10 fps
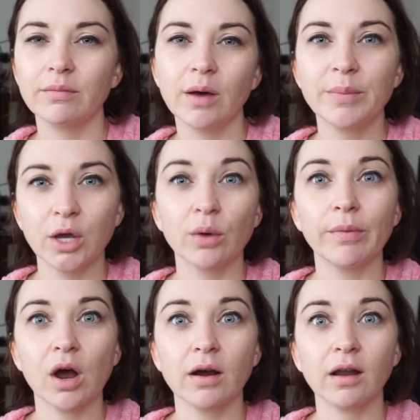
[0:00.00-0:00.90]
a bigger
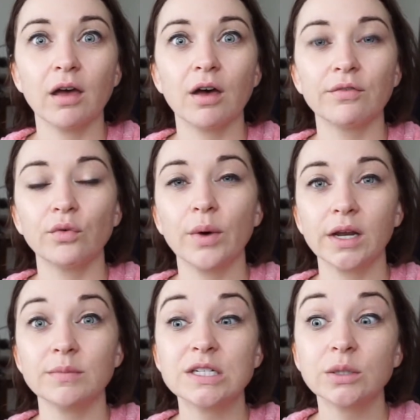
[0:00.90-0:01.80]
part of what
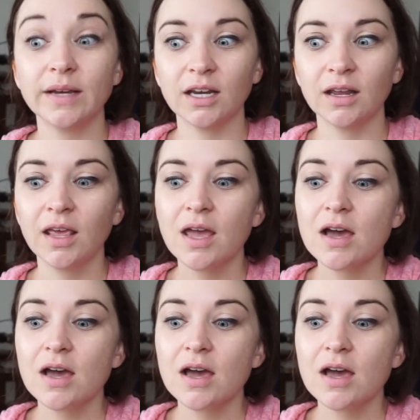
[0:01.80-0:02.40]
I'm doing.